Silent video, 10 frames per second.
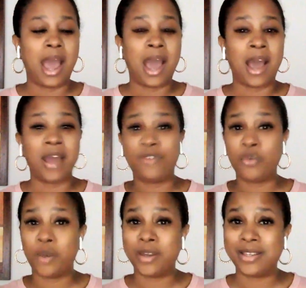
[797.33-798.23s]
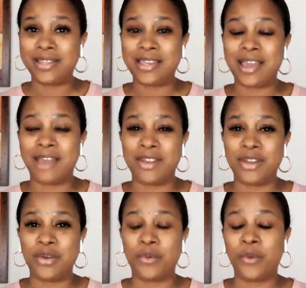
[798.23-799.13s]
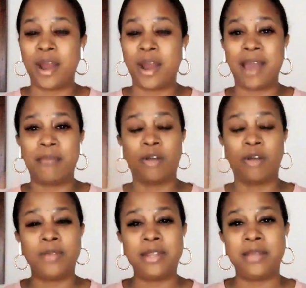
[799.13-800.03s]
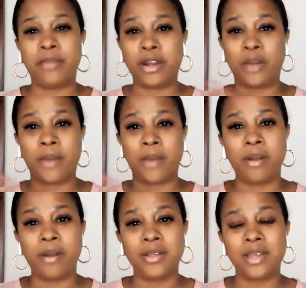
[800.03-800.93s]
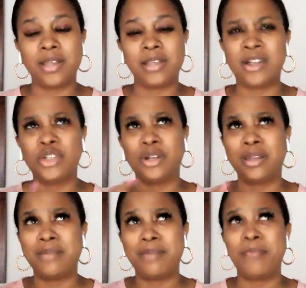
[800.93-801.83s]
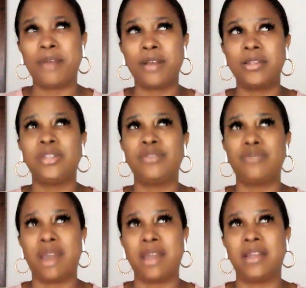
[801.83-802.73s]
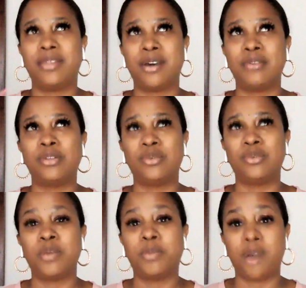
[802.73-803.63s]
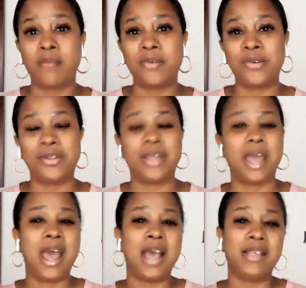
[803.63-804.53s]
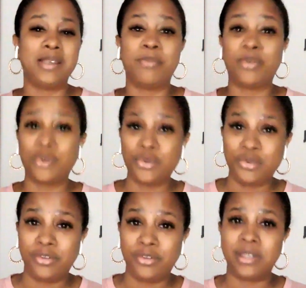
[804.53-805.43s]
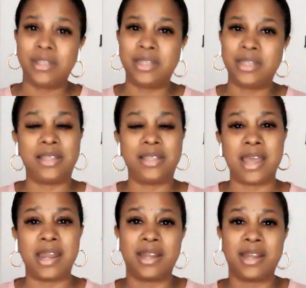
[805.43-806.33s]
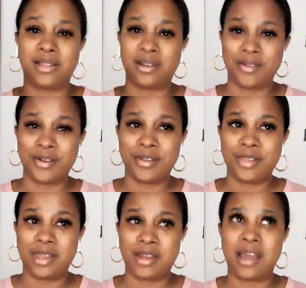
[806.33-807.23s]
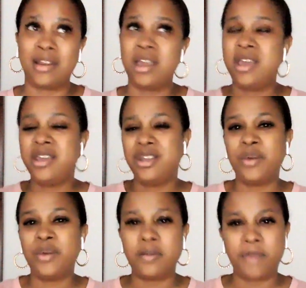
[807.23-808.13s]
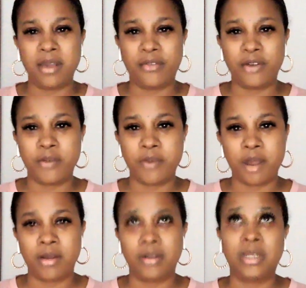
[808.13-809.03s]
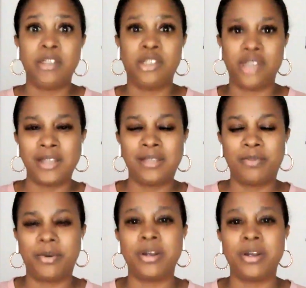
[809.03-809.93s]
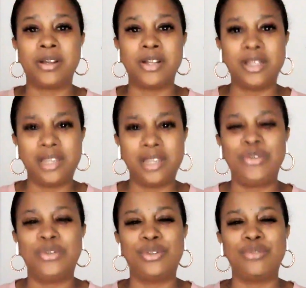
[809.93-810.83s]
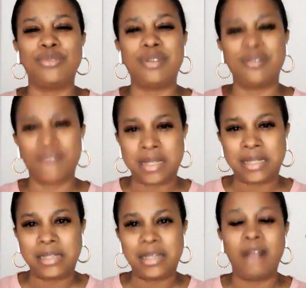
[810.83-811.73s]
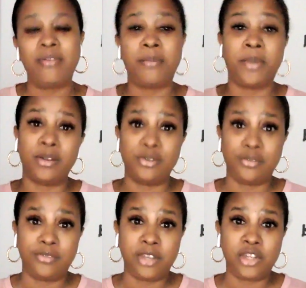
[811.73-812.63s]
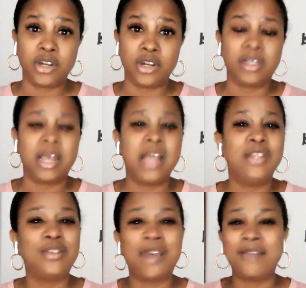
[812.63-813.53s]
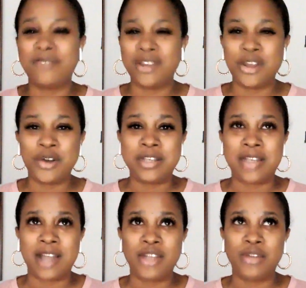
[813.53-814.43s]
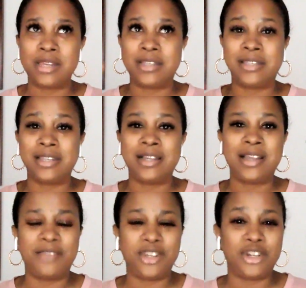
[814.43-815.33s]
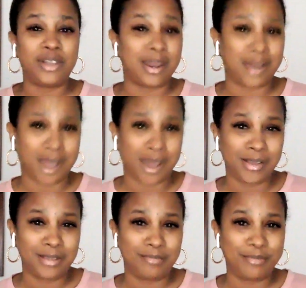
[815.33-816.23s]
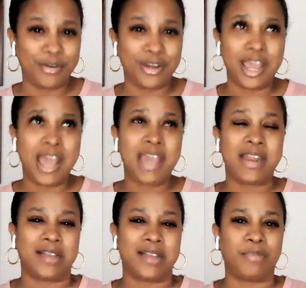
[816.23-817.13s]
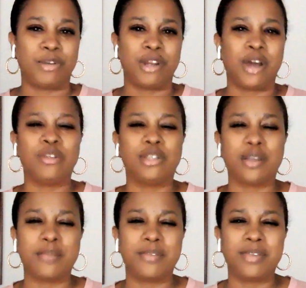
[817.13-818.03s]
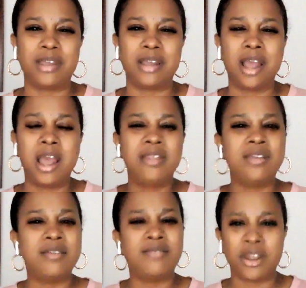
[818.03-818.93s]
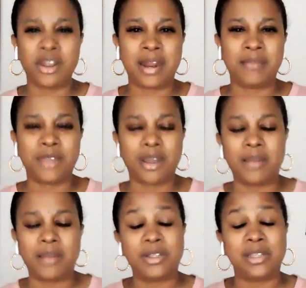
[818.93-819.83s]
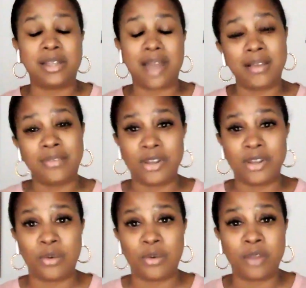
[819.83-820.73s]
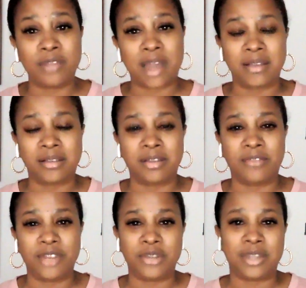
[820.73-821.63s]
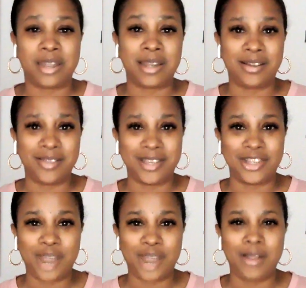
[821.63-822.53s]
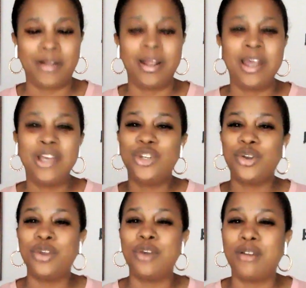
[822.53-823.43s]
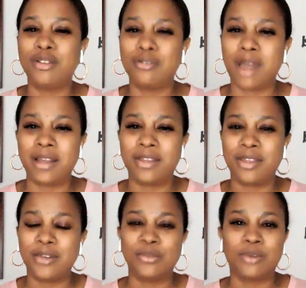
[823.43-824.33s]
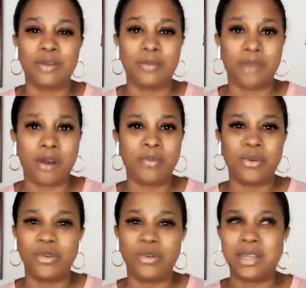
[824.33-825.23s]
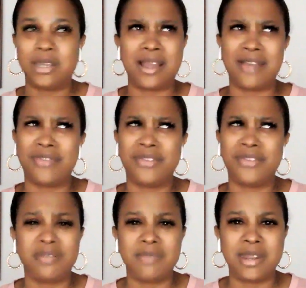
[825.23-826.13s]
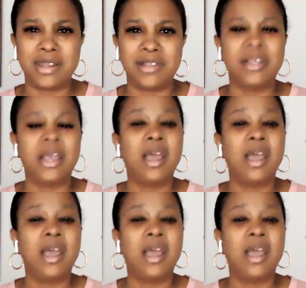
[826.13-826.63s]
If you want to see a video where I completely break down my process, actually, my process to write 1,000-word blog post has improved since then. And that's another thing that, when you're paying for a product, Jasper continues to reinvent itself and put out new features. So that video is actually still a feature that it has, but it has put out something. The video that I'm talking about is the last video, one of the last videos that I did on this channel, showing you how to write 1,000-word blog post in like 15 minutes.